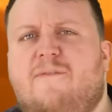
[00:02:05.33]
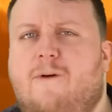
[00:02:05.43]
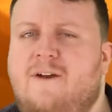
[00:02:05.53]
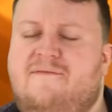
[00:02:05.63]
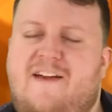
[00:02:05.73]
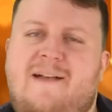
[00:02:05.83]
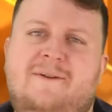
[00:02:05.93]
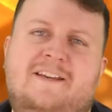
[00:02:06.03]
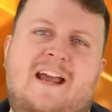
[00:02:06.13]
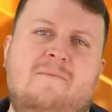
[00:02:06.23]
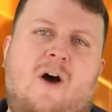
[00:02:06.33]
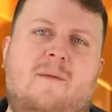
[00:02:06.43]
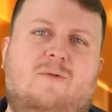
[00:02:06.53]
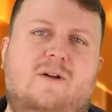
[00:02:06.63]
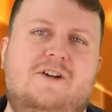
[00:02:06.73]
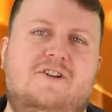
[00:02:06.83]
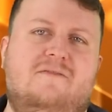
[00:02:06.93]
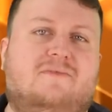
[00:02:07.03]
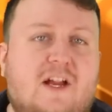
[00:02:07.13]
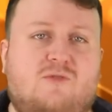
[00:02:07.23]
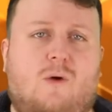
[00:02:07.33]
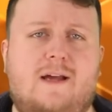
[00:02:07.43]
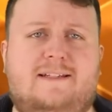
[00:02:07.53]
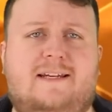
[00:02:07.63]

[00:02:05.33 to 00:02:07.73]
the fun family game Operation? That's right!